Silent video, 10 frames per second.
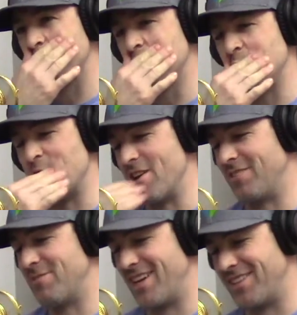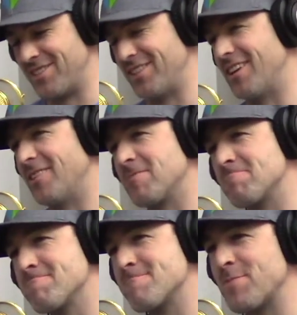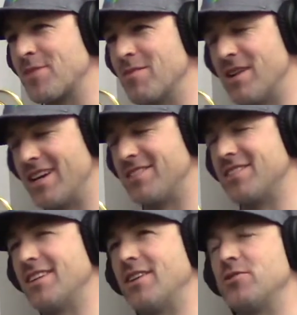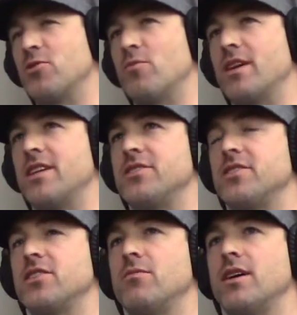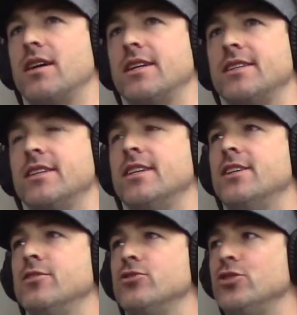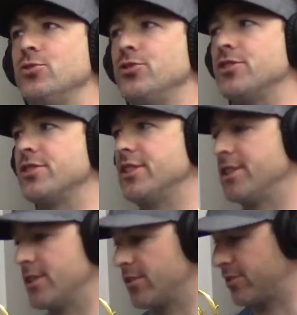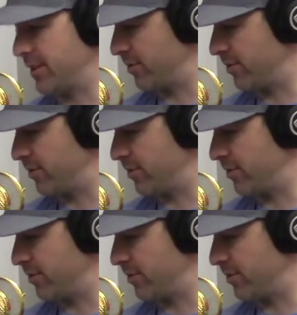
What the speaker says: Yeah, my ACL. My ACL, I tore my ACL my junior year, so that was